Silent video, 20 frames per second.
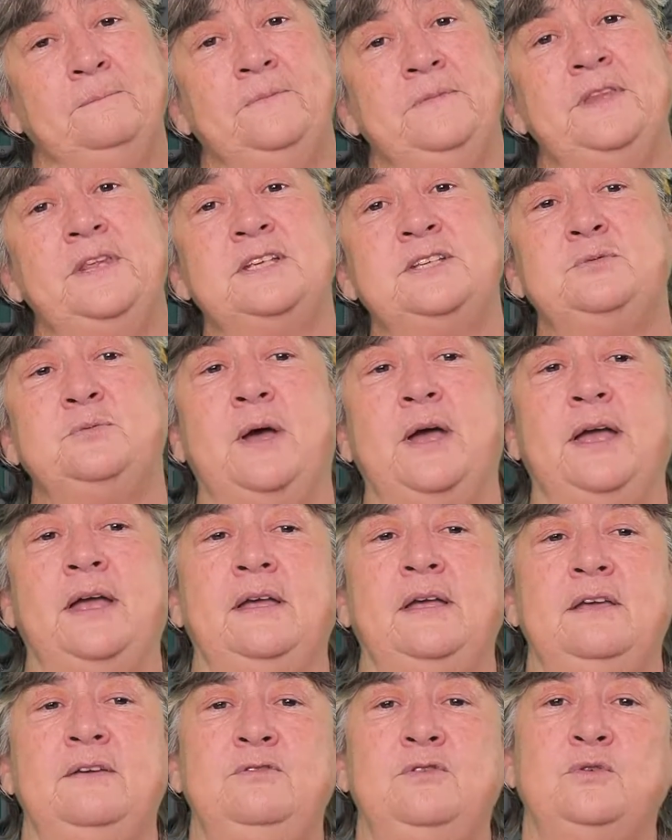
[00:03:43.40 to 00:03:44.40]
This
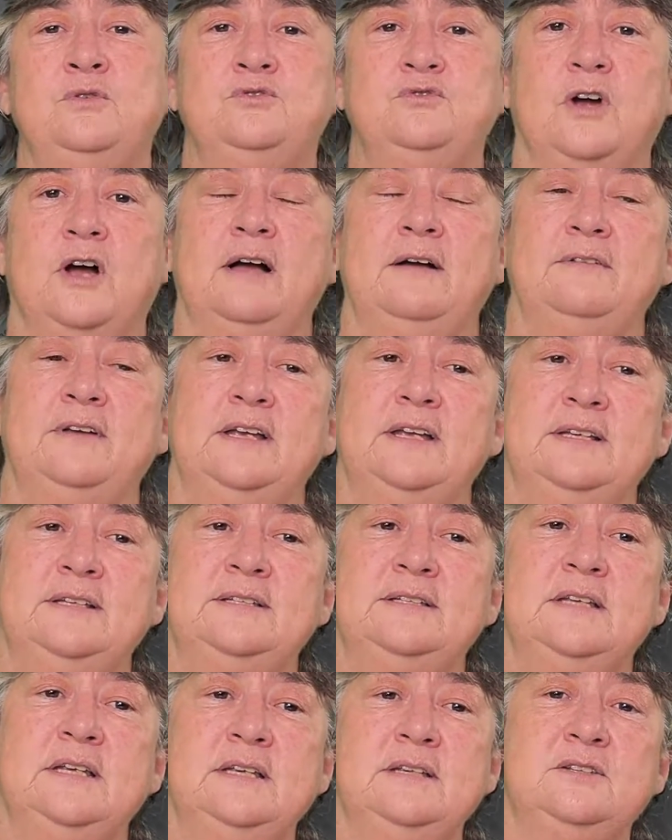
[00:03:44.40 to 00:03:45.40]
way, if your driver
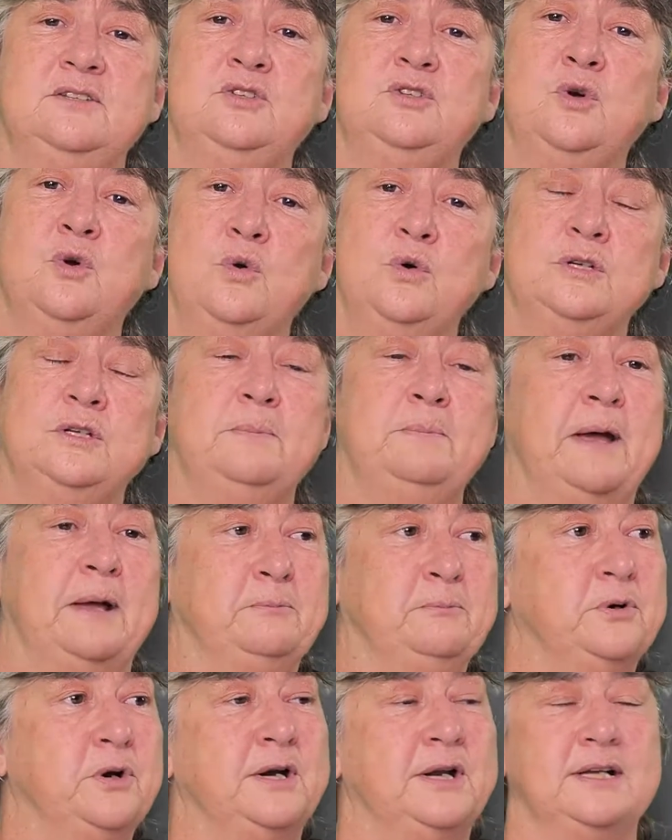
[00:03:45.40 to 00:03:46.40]
is taught
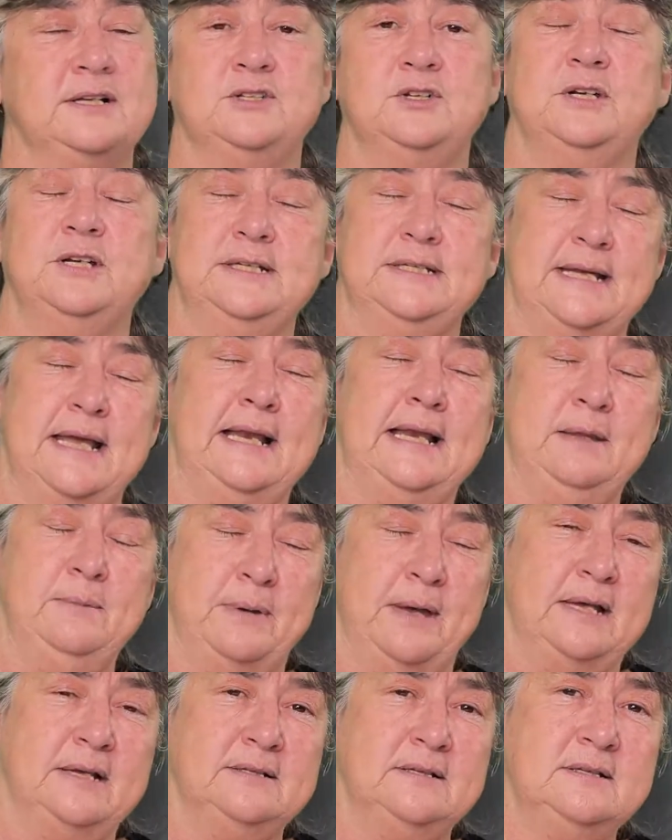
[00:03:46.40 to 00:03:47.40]
about products on a daily
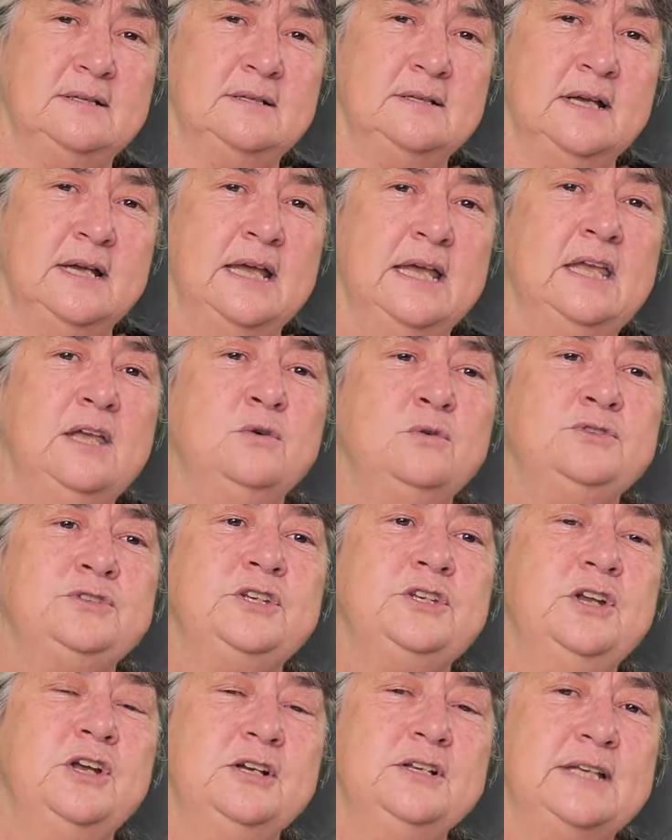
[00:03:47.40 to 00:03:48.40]
basis, he
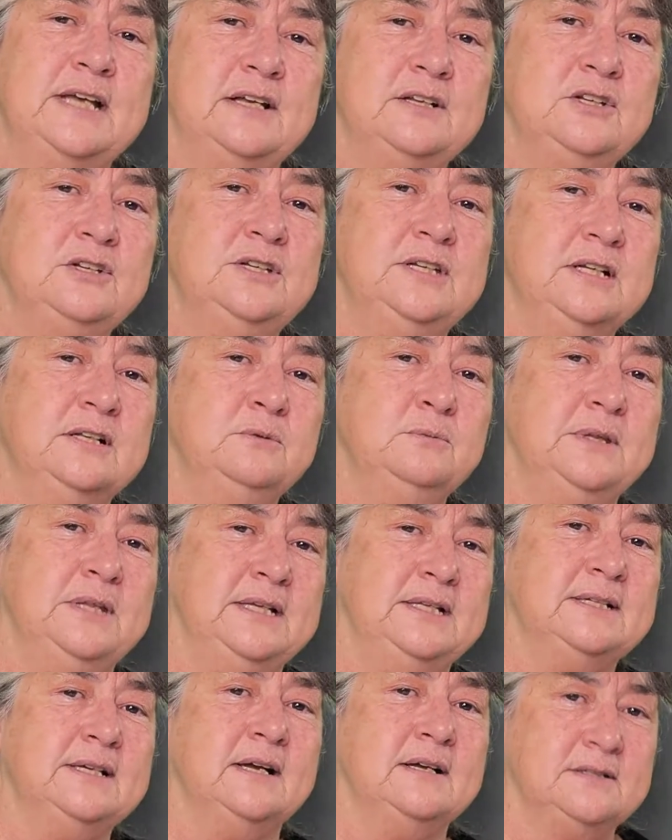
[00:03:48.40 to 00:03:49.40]
also knows how to deal with
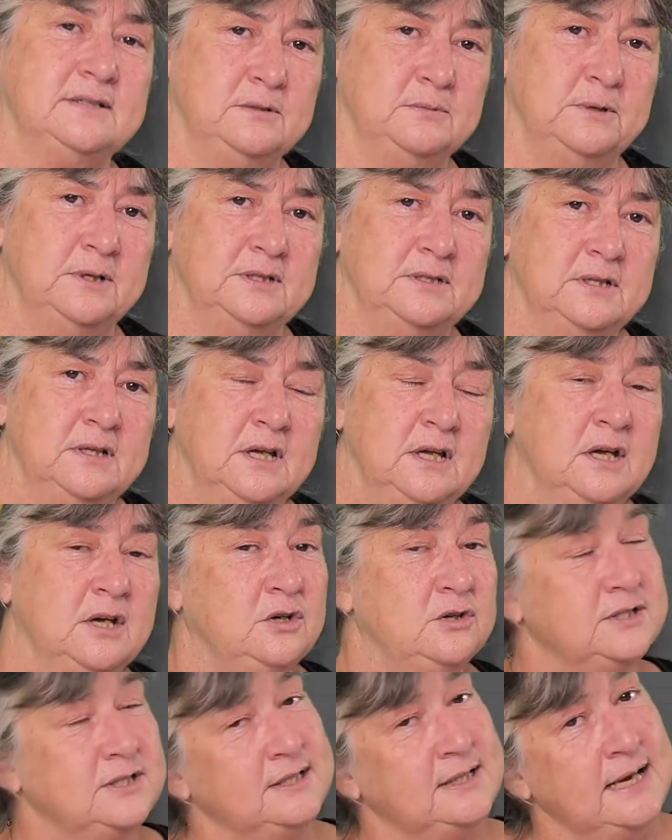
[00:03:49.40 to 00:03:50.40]
his customers.
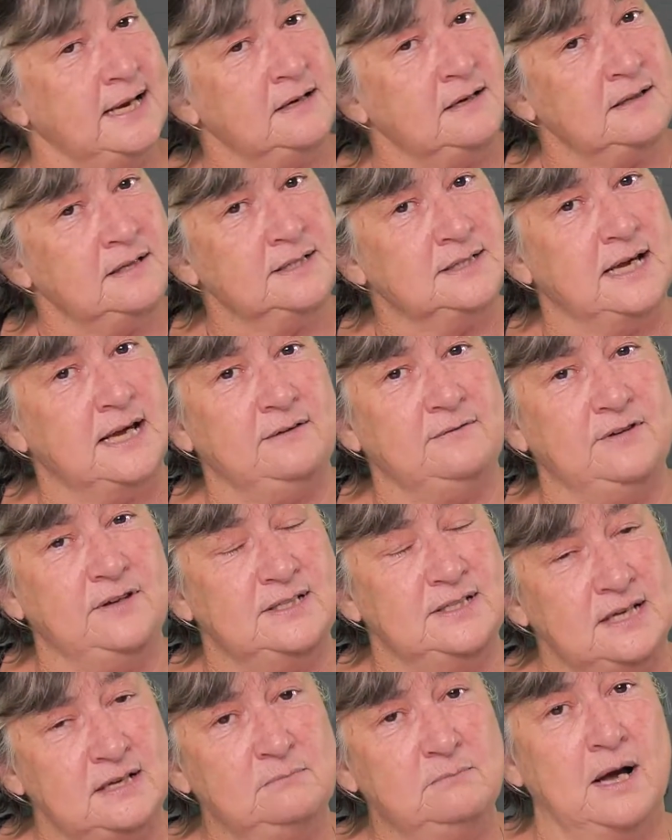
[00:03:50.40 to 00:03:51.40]
Because at the end of the day, if
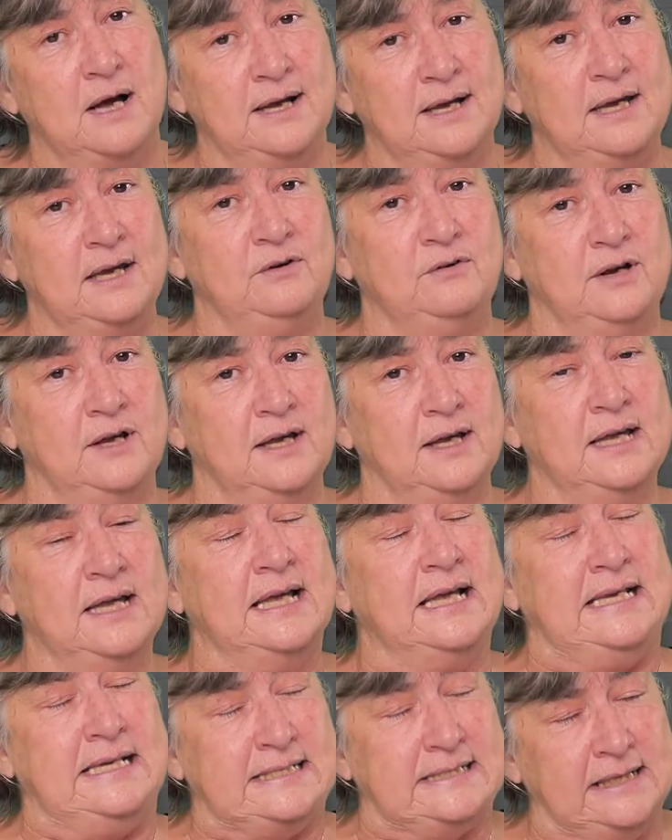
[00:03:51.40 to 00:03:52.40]
he's in my area,
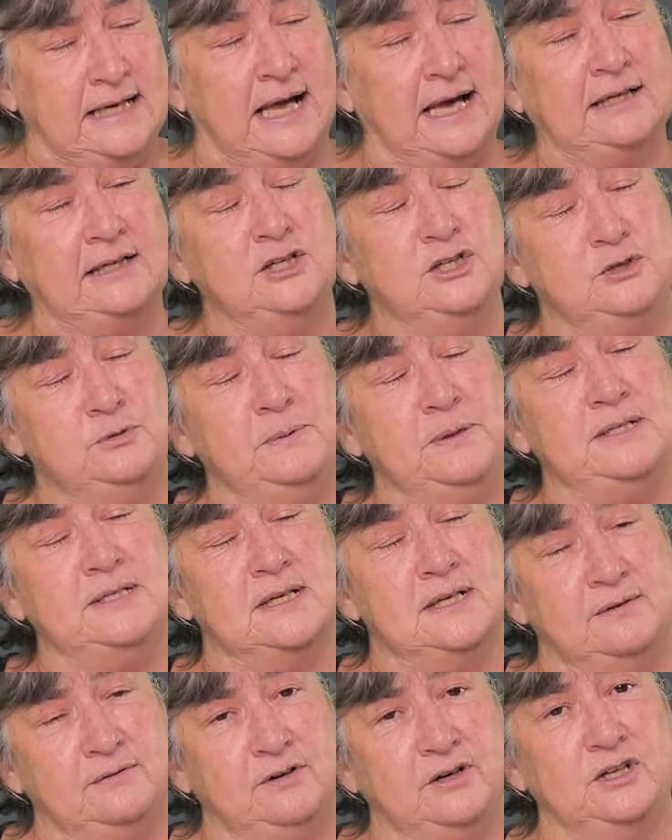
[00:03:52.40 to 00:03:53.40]
he's likely to be
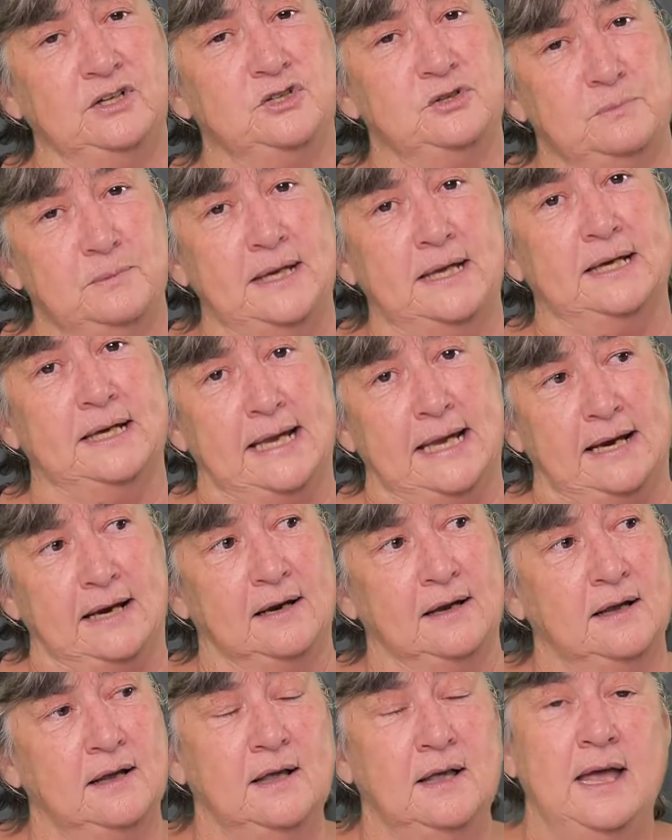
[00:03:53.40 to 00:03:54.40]
delivering to me again.
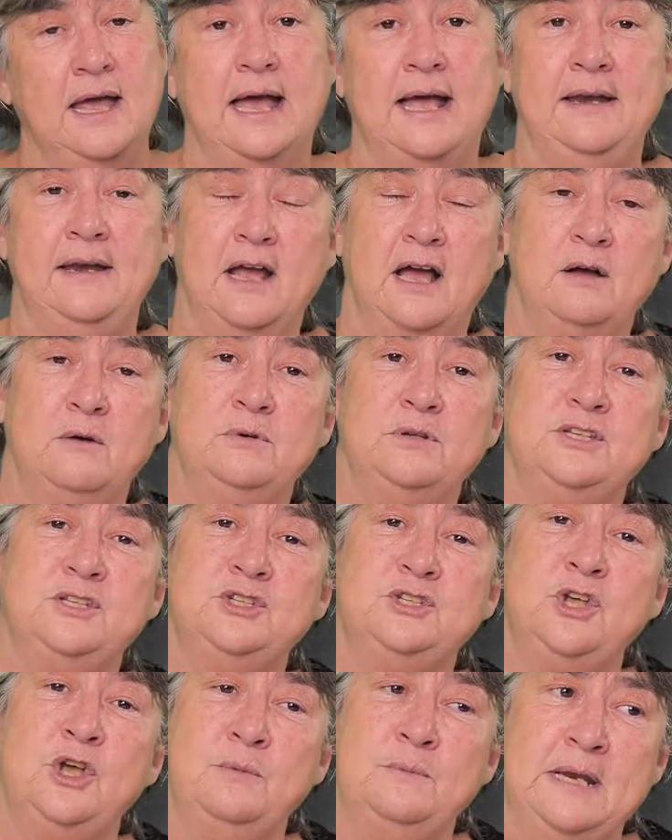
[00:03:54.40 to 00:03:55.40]
And now with
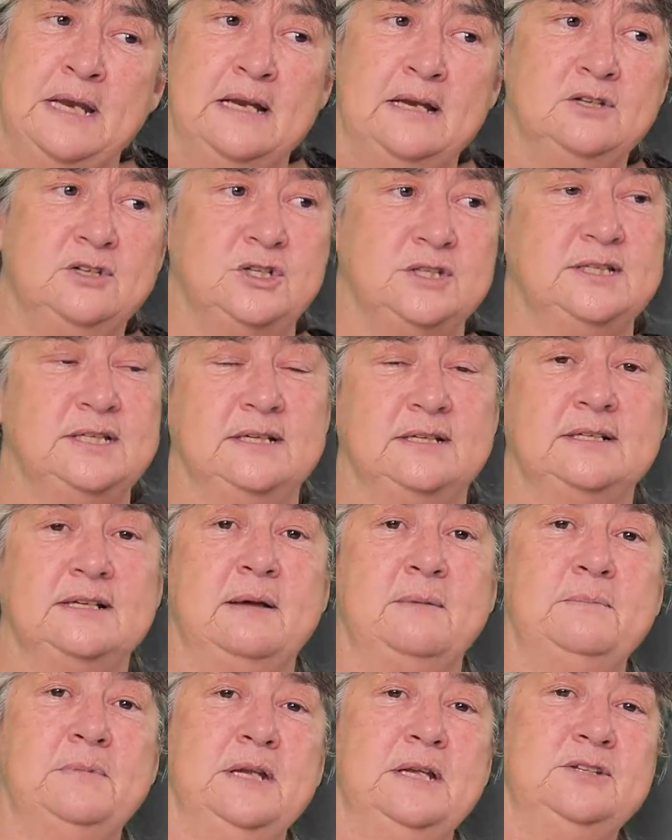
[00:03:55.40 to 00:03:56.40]
so many logistics
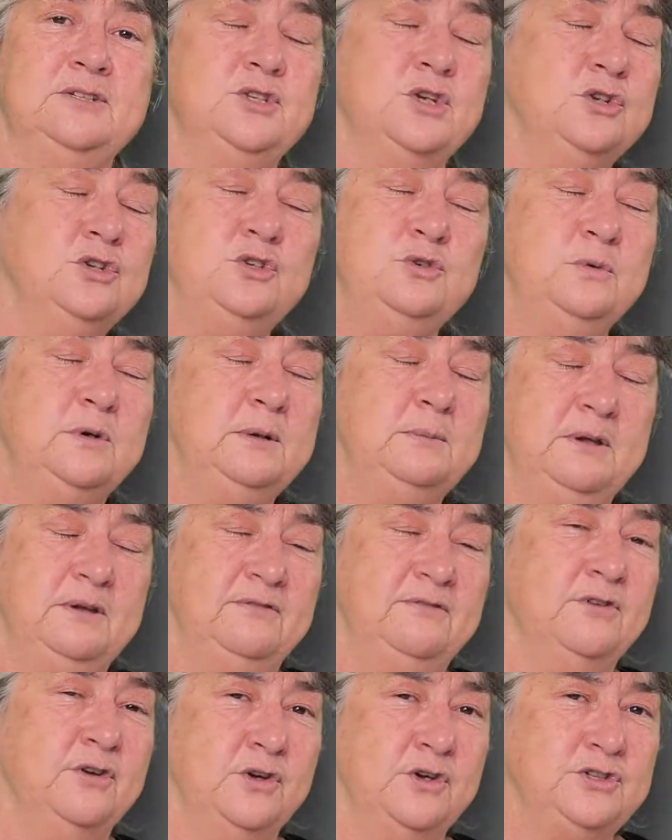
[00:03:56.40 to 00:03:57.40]
companies, don't you want to be
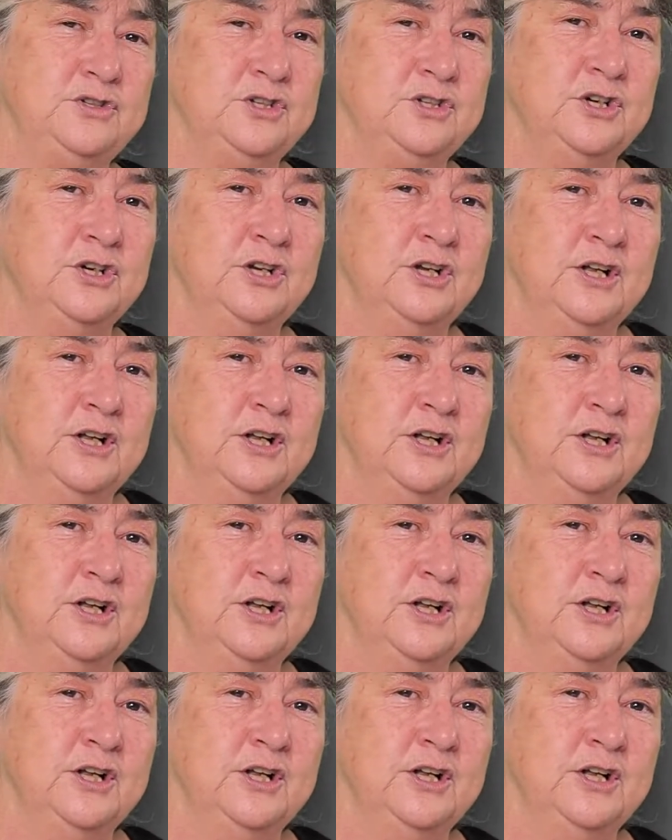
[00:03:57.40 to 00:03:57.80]
first?